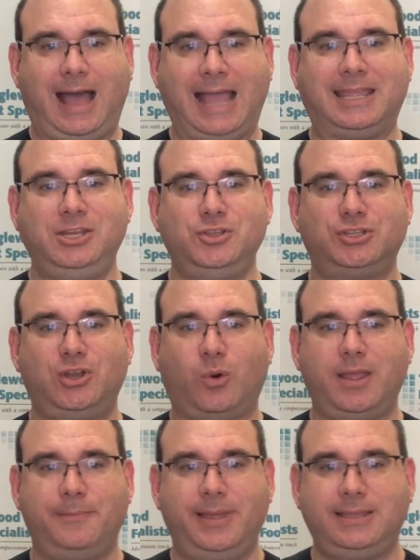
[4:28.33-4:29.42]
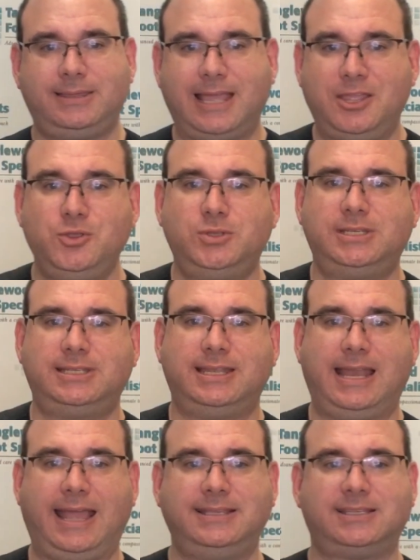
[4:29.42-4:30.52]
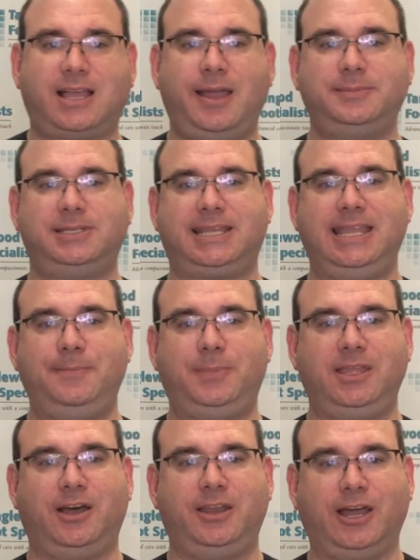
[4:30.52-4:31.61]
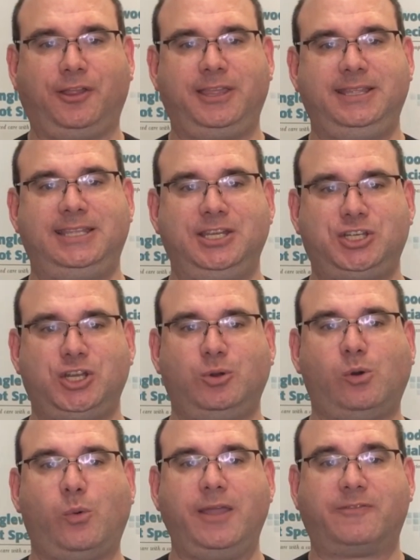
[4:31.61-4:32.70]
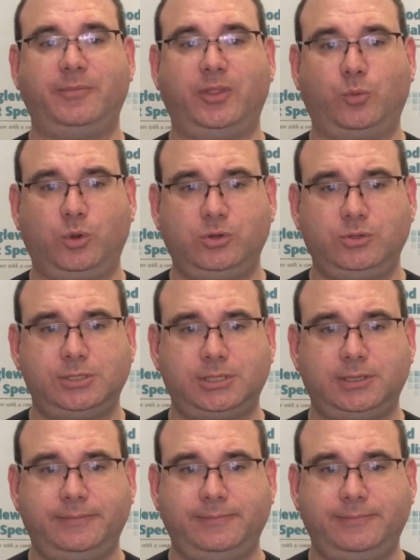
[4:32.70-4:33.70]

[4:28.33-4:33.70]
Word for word: I can use an ointment that uses an enzyme to keep the unhealthy tissue away from the wound.